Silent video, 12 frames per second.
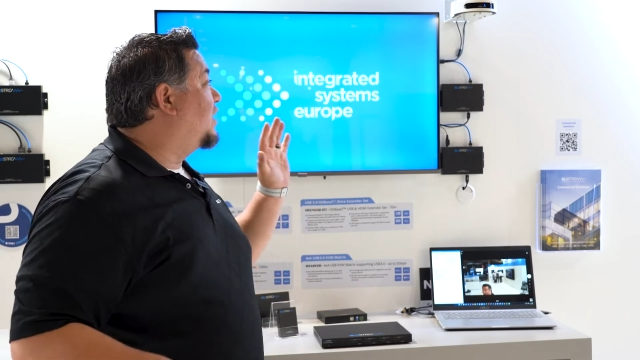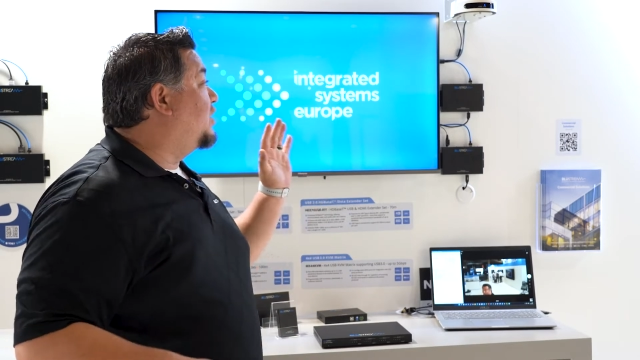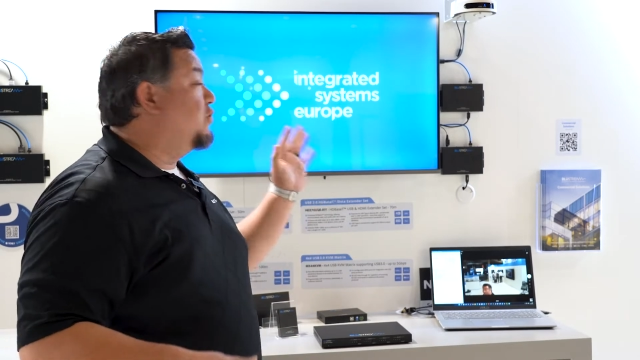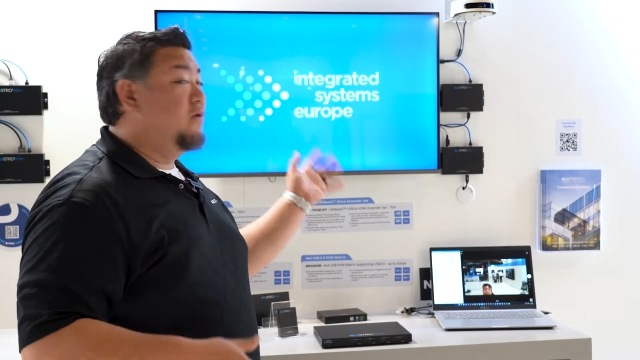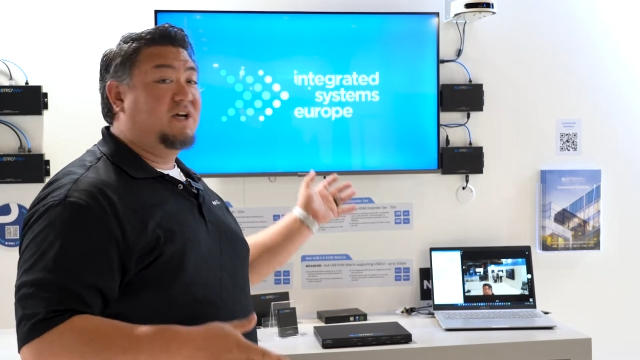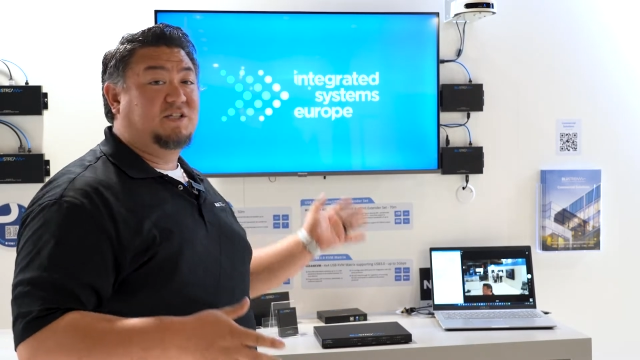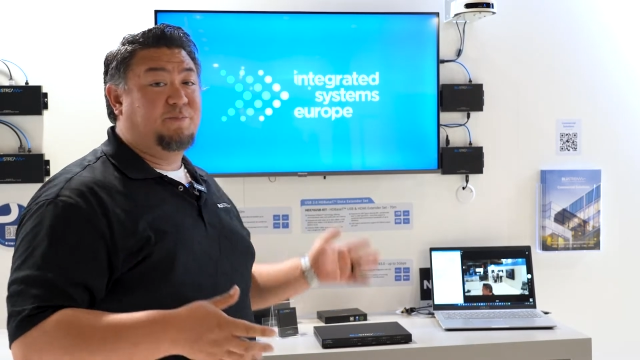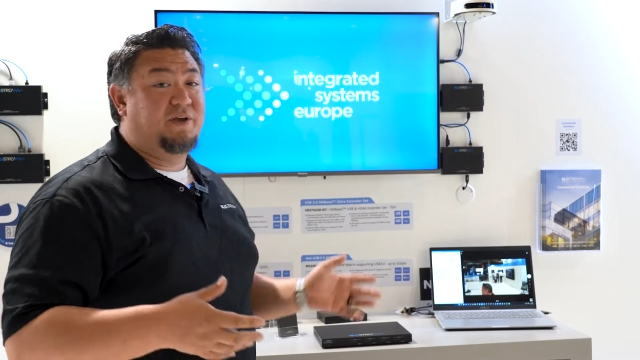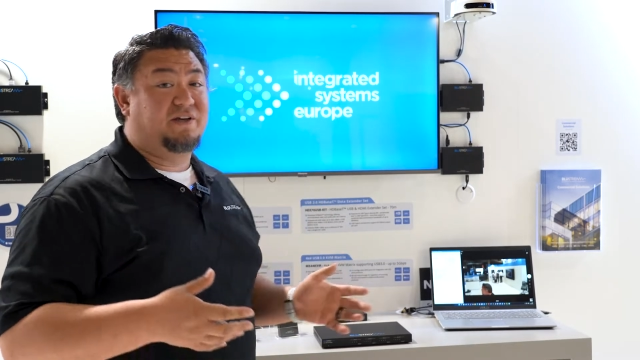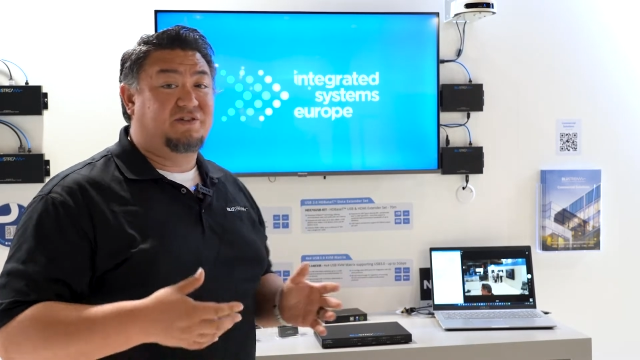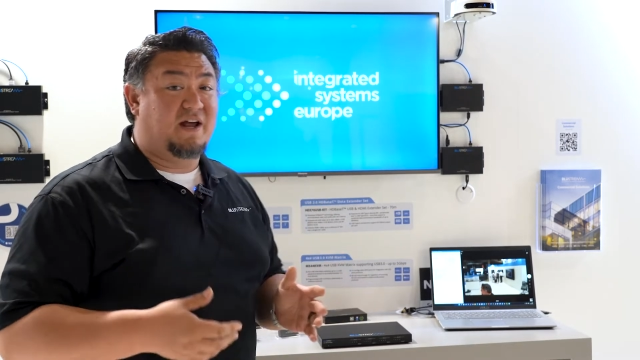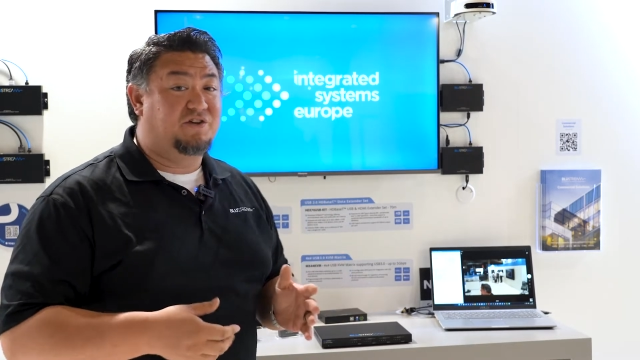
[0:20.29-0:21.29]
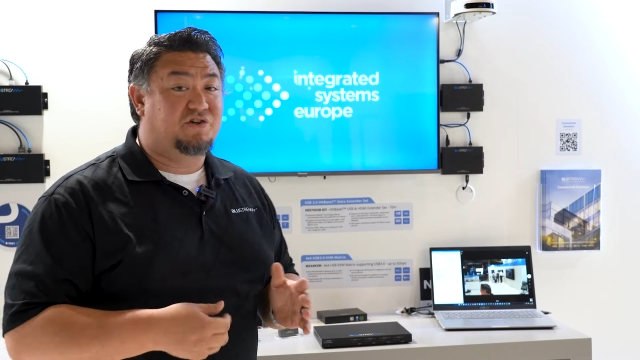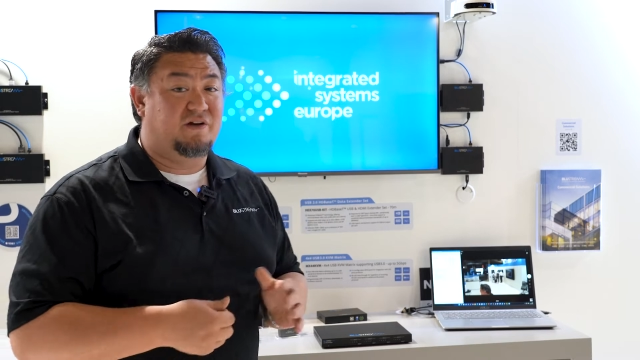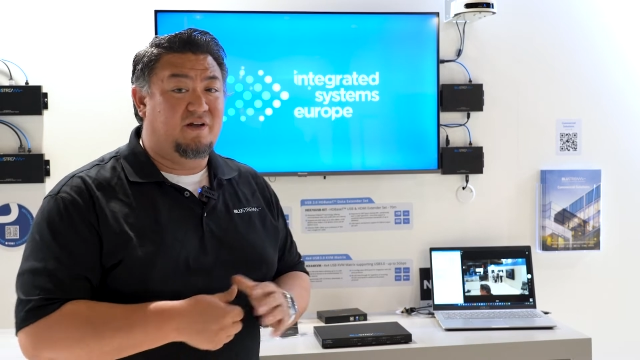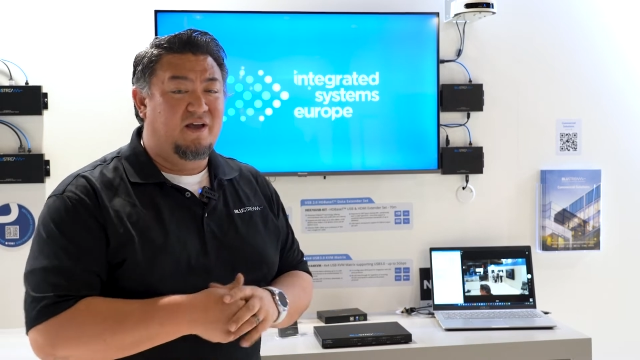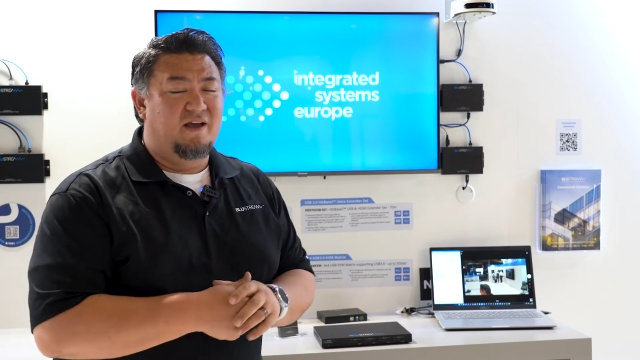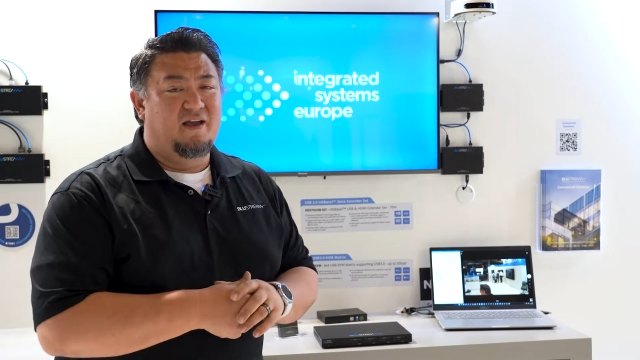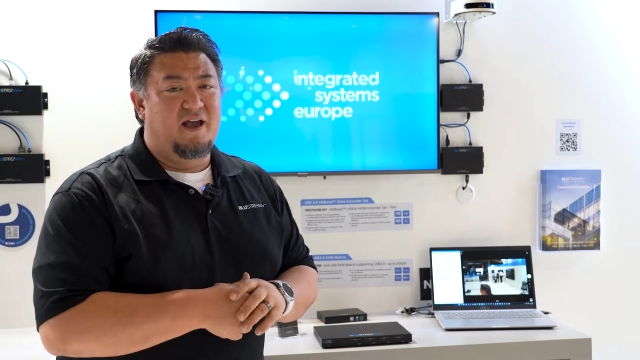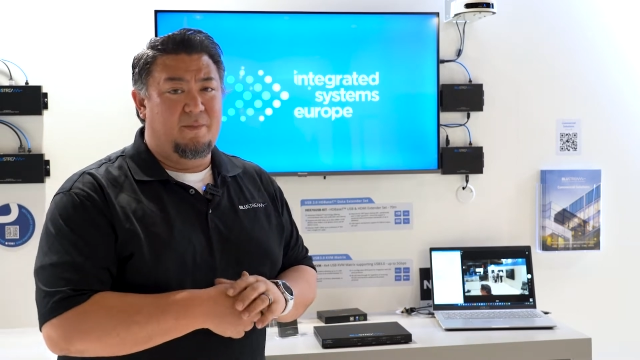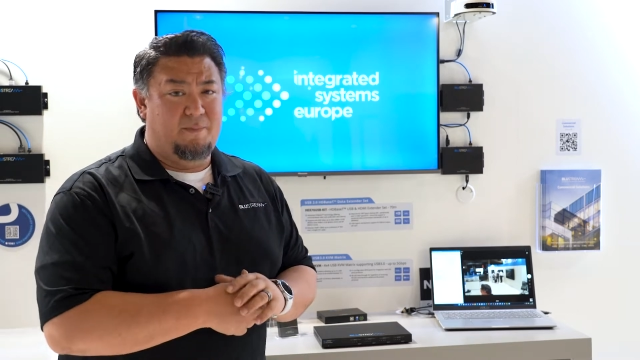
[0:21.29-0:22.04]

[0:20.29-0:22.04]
USB extension and